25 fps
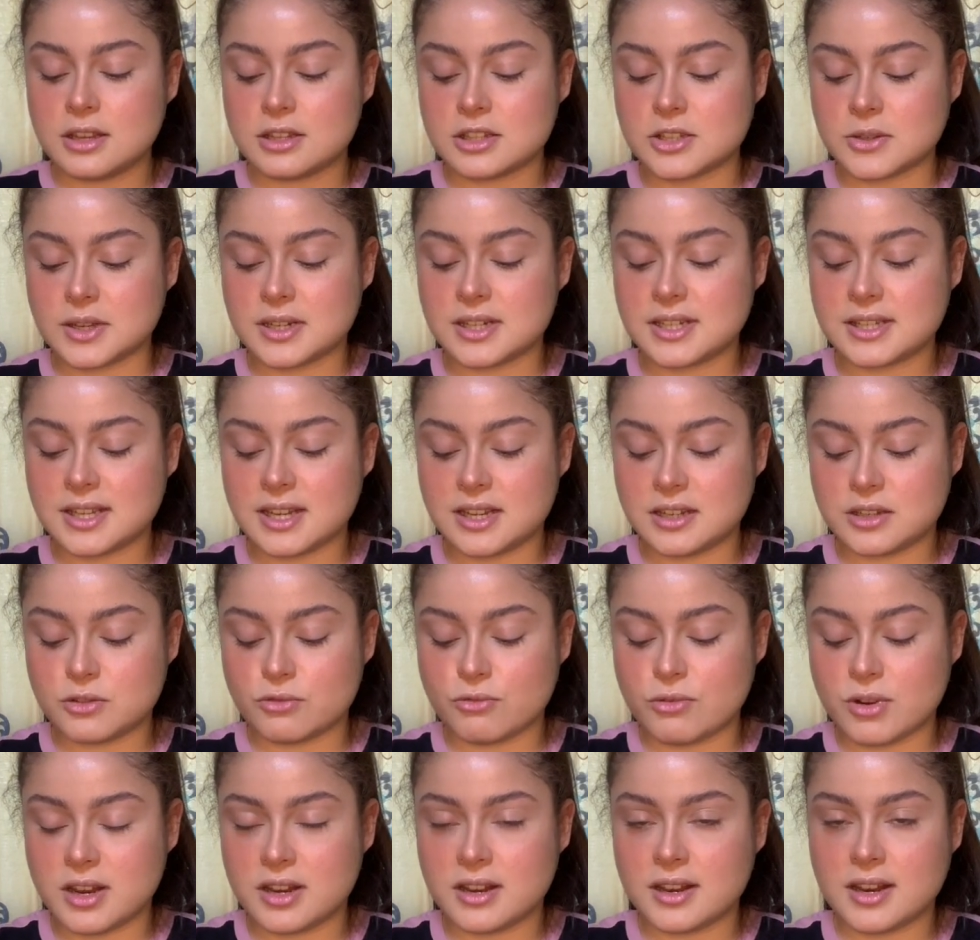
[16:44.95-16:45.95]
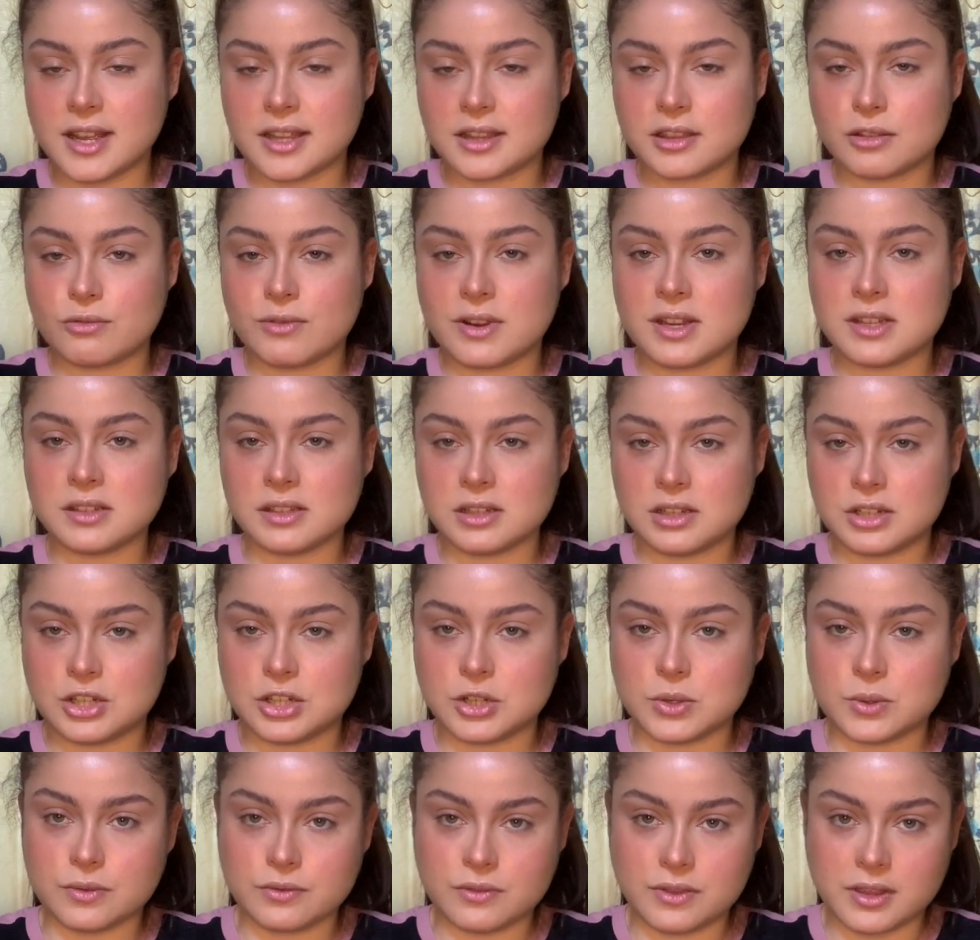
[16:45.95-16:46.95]
So I just tend to run like the
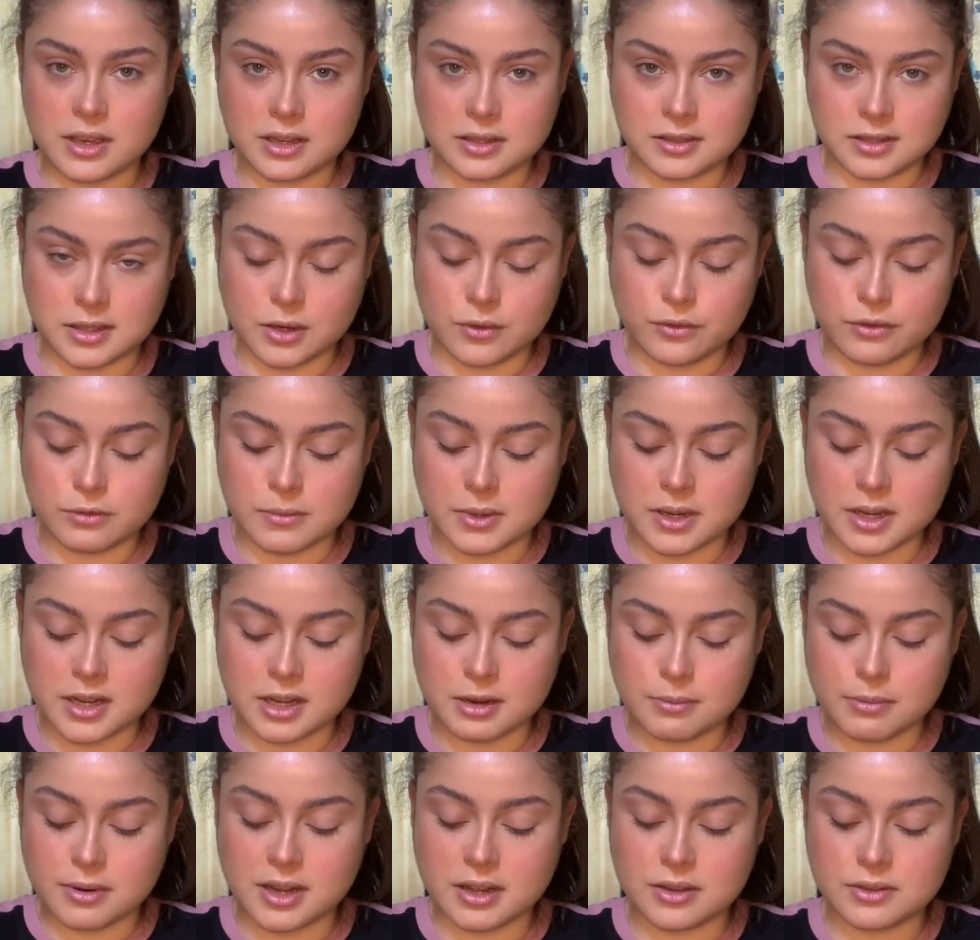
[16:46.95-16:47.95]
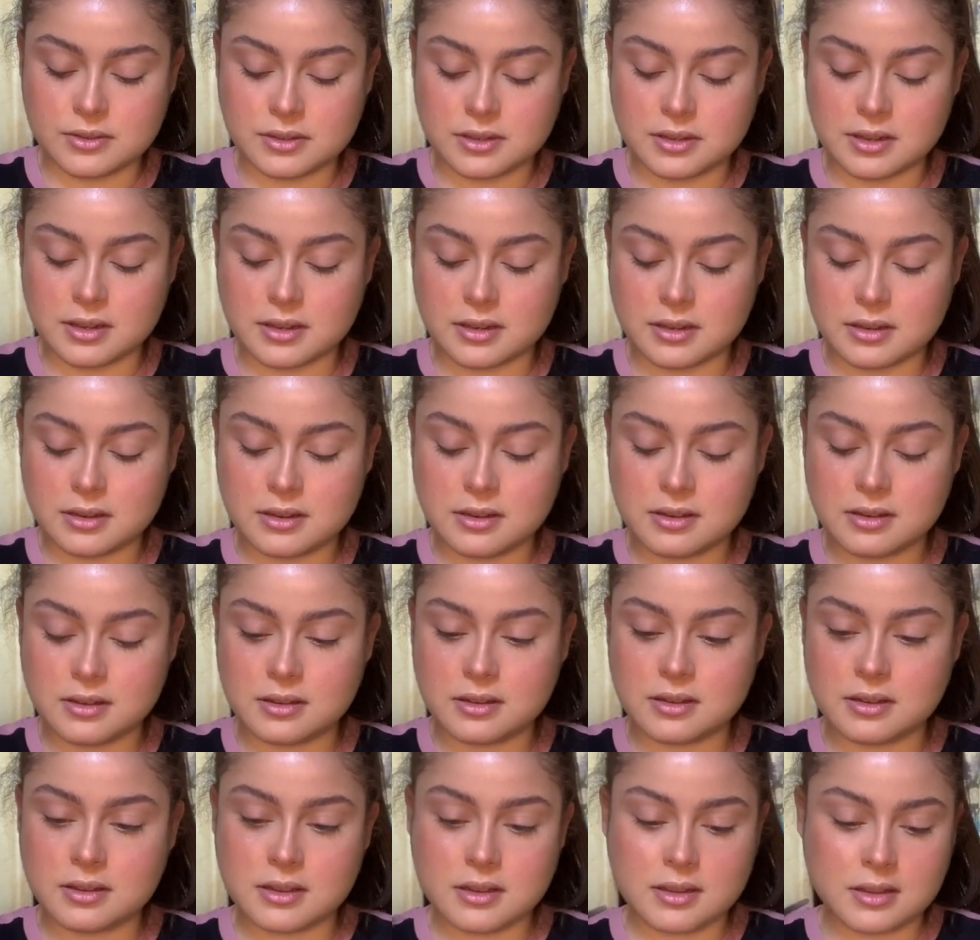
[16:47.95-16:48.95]
residue of this over my eyebrows to
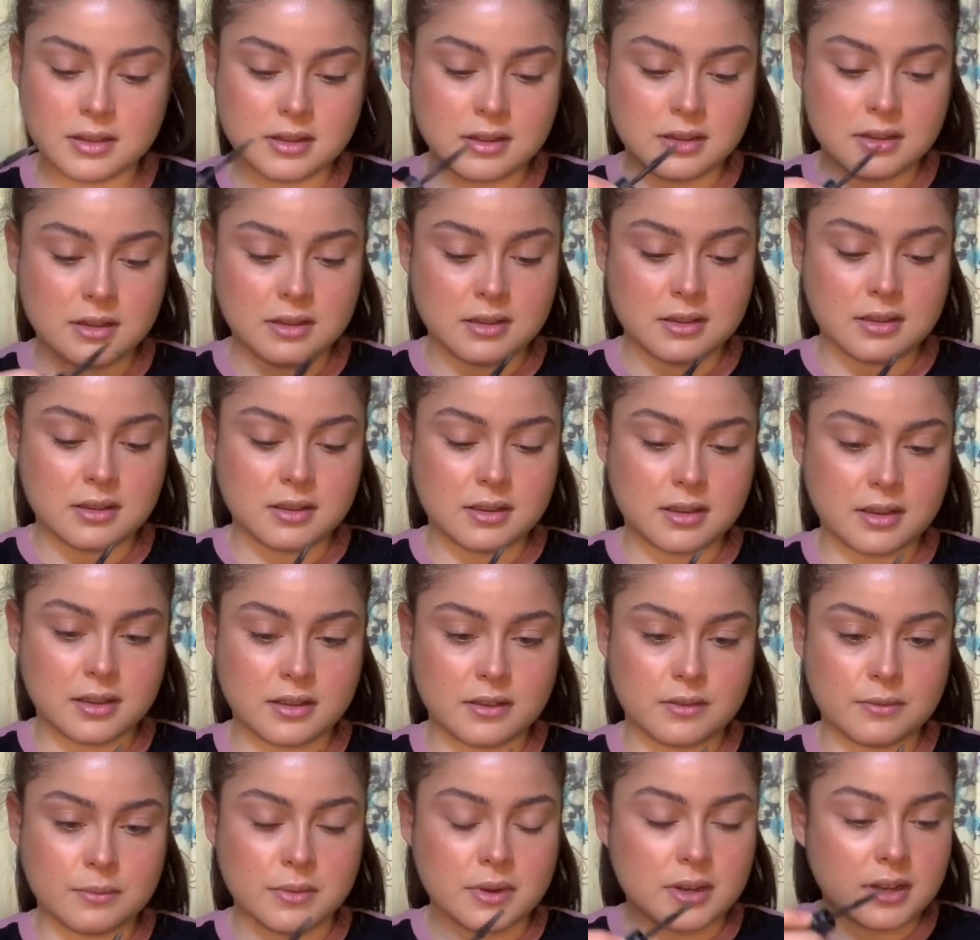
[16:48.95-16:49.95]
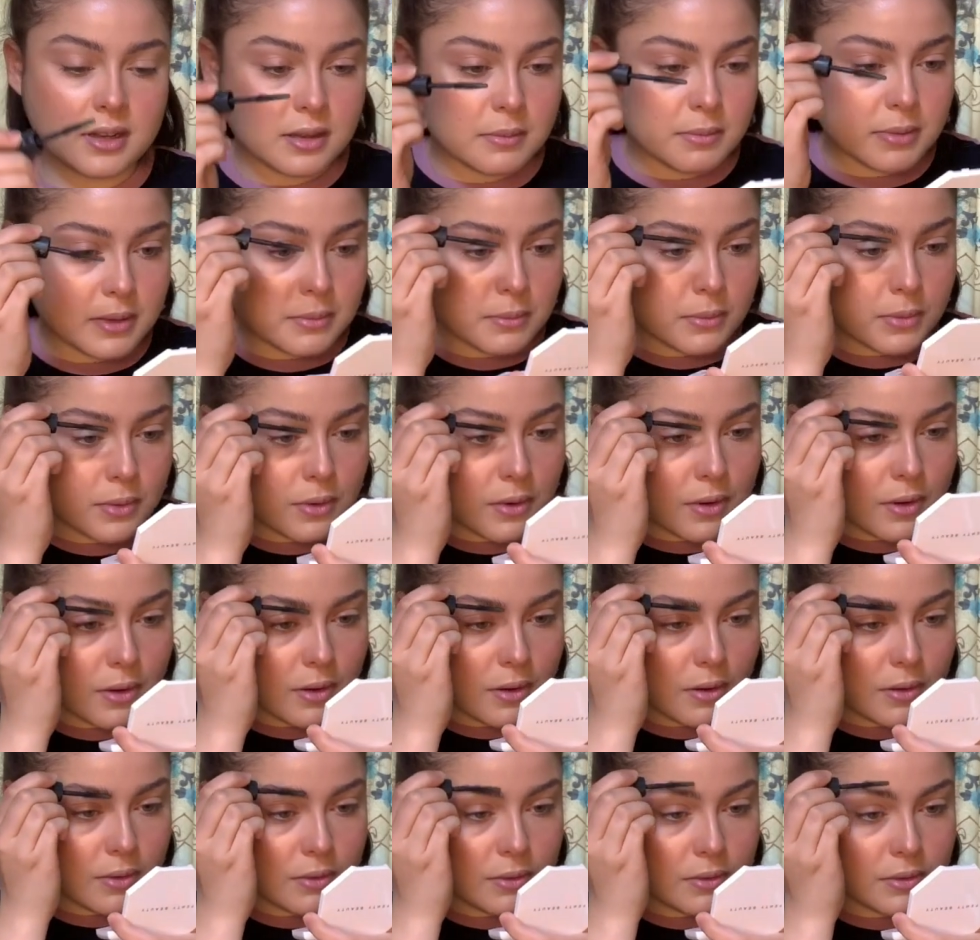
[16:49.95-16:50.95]
give them a little bit more
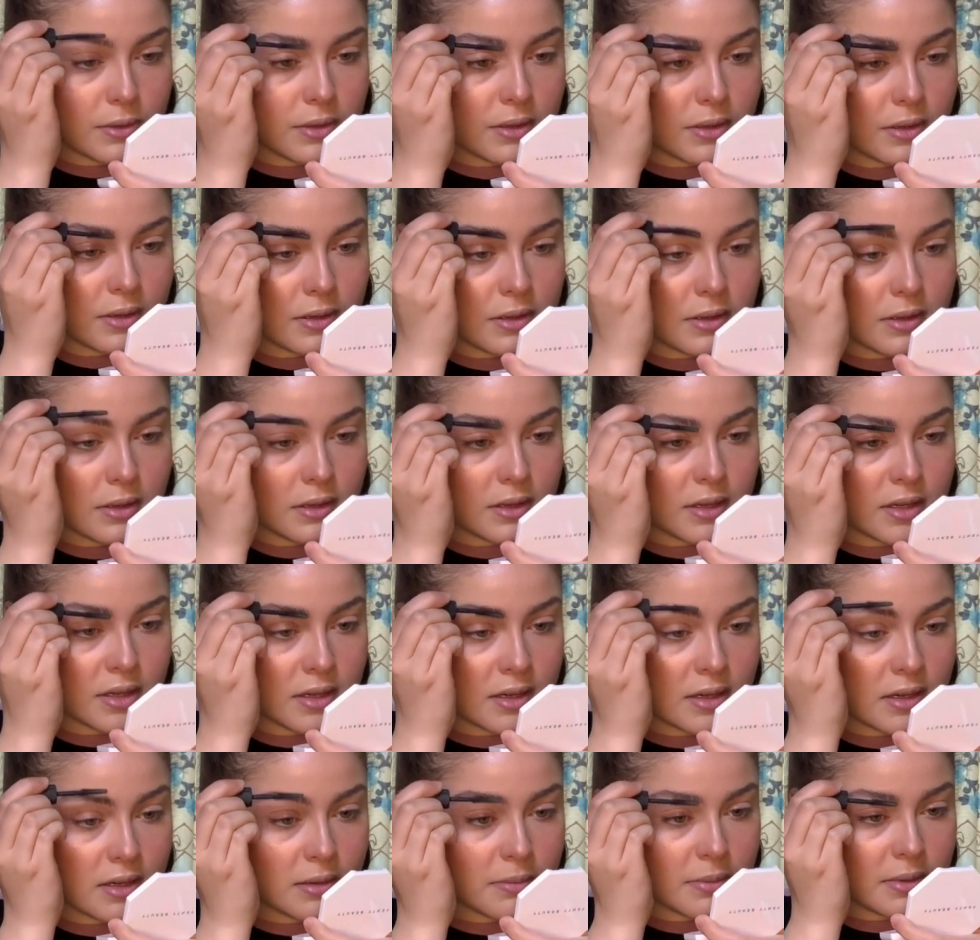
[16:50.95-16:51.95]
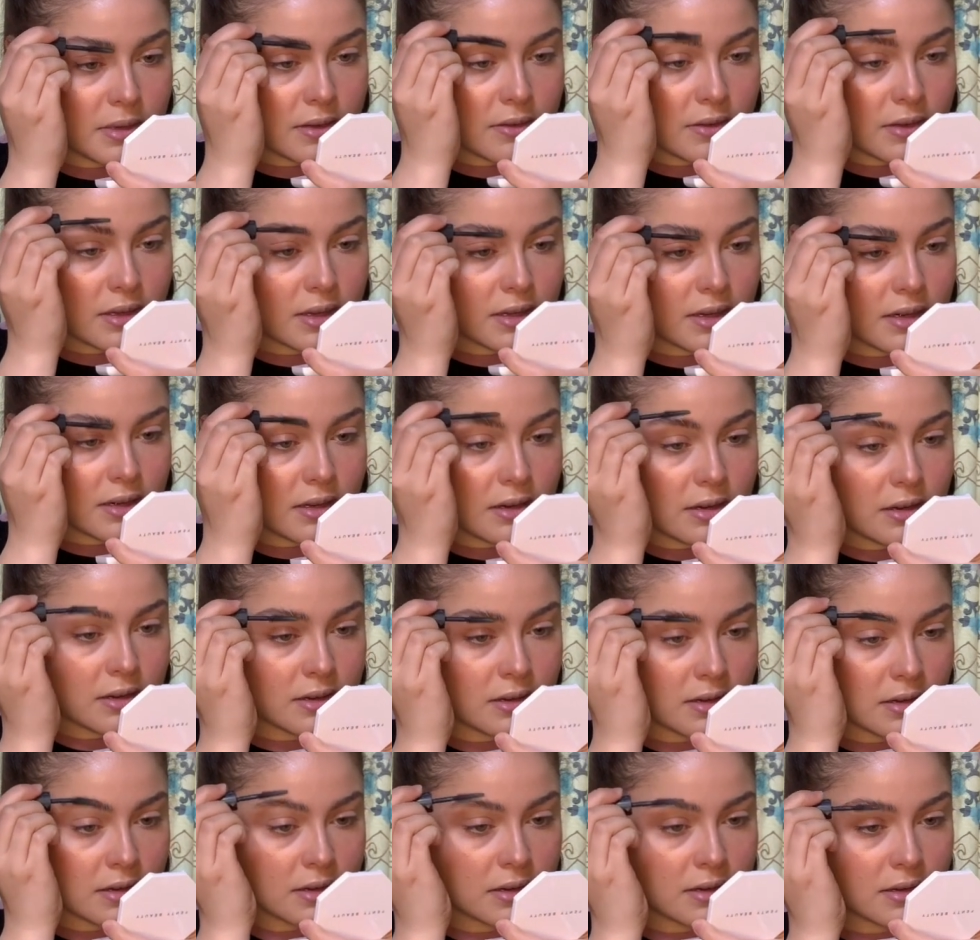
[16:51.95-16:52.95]
hold and a little bit of colour.
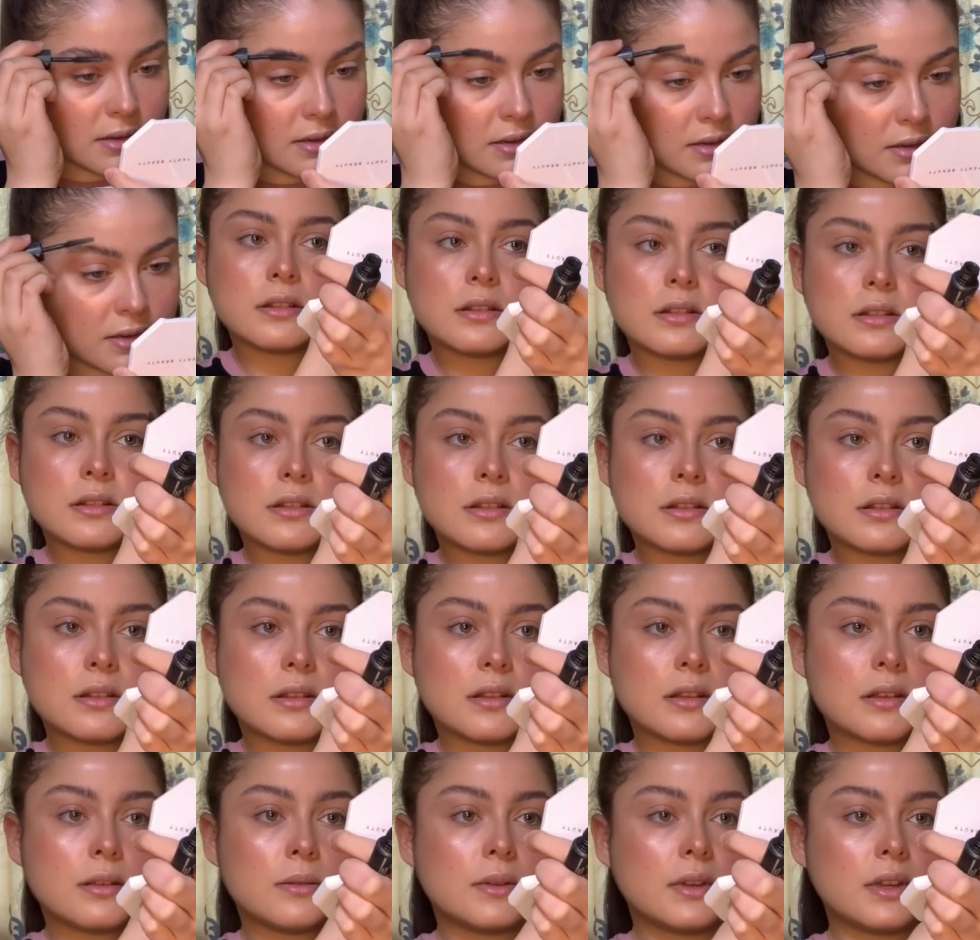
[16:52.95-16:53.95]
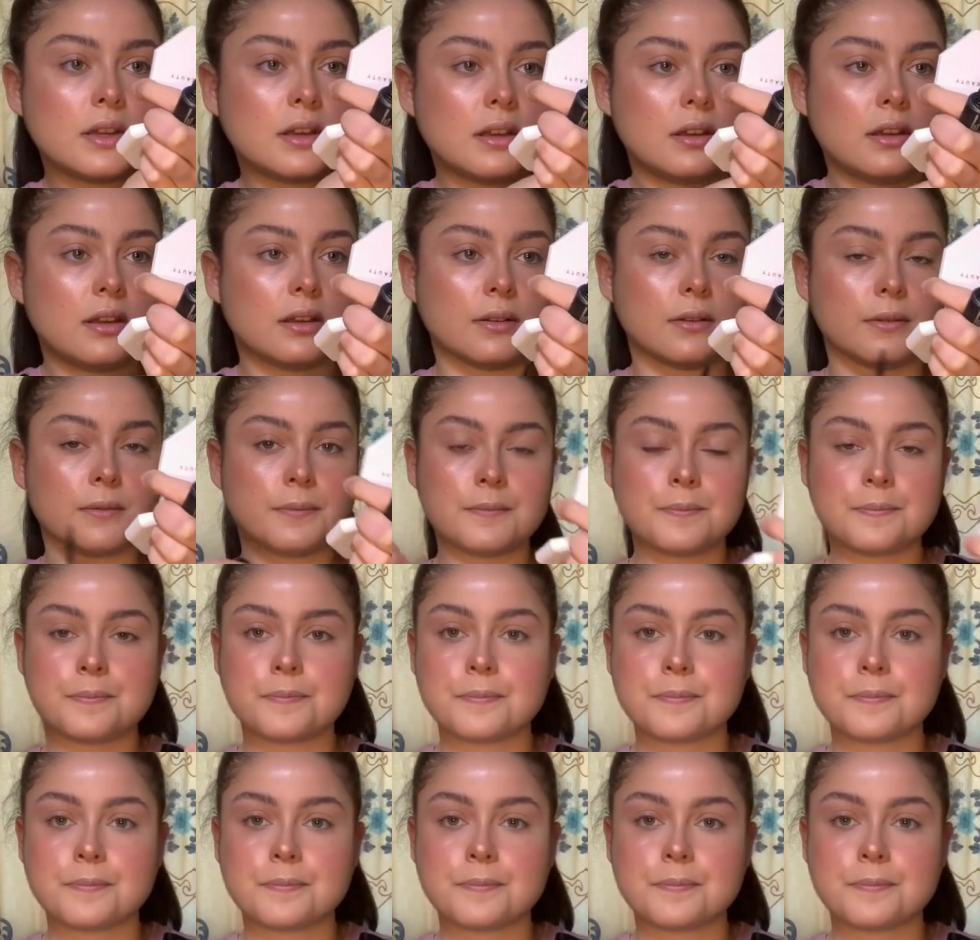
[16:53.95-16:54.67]
There we go.